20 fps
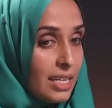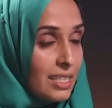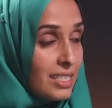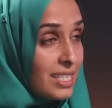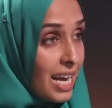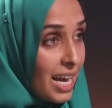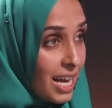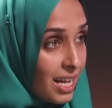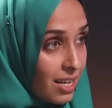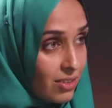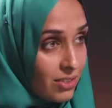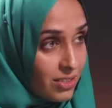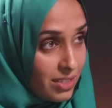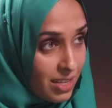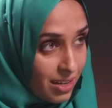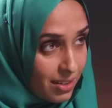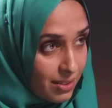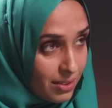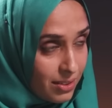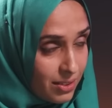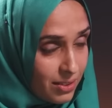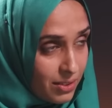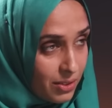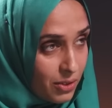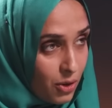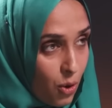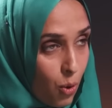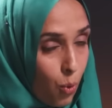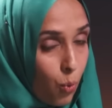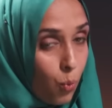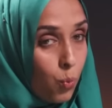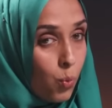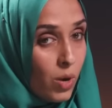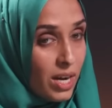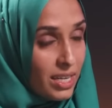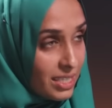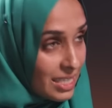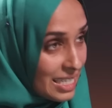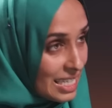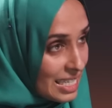tells us
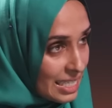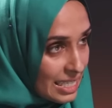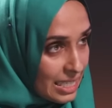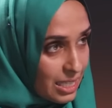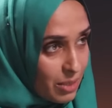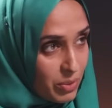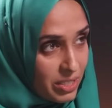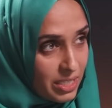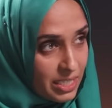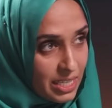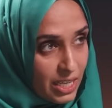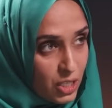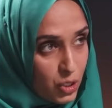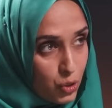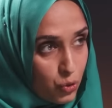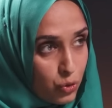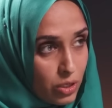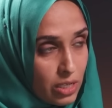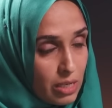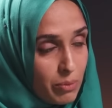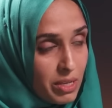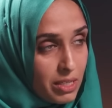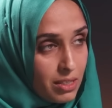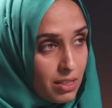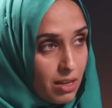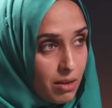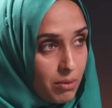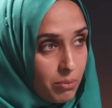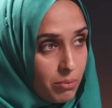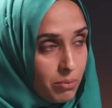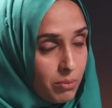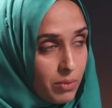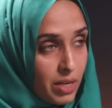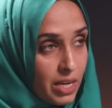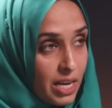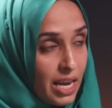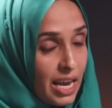what Islamist extremism